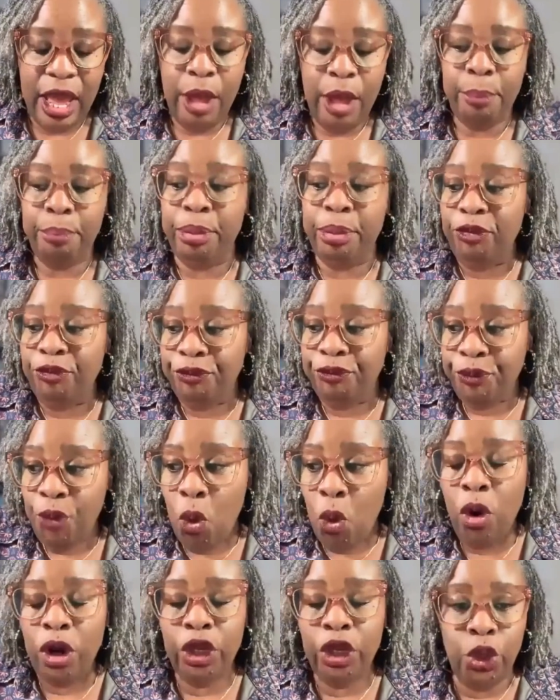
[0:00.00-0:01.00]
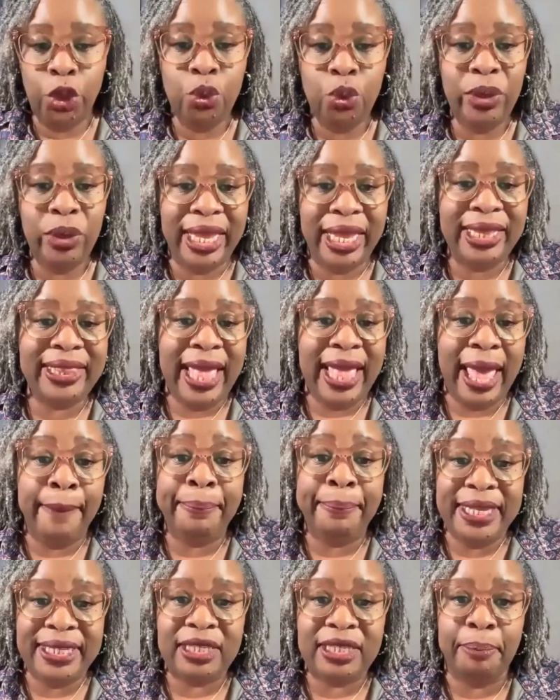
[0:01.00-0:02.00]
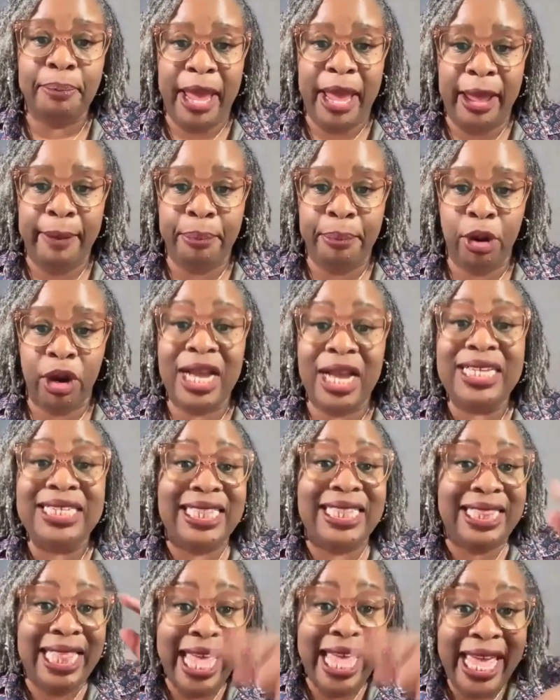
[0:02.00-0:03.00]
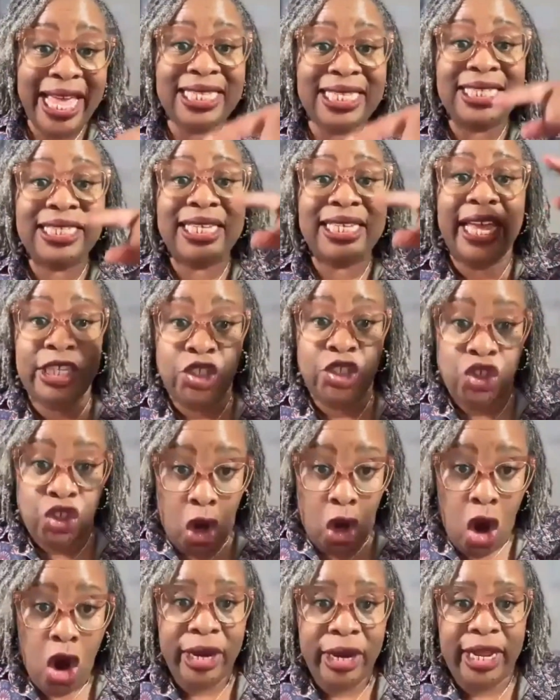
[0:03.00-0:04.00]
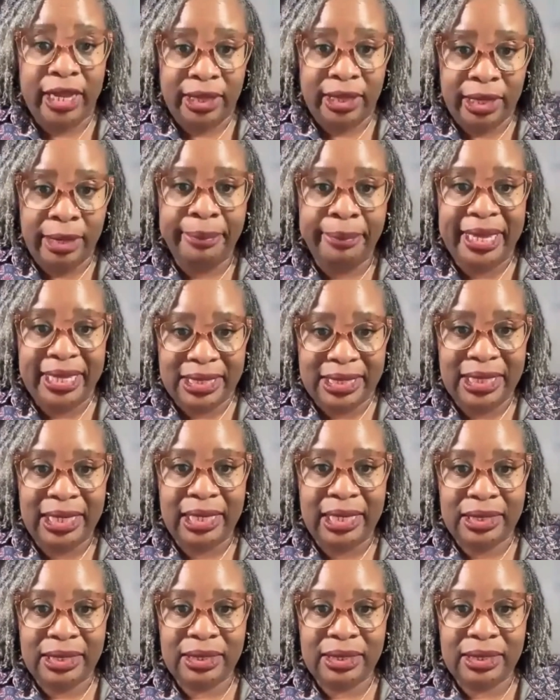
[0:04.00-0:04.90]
before you get that piece of paper. Because this is starting the business.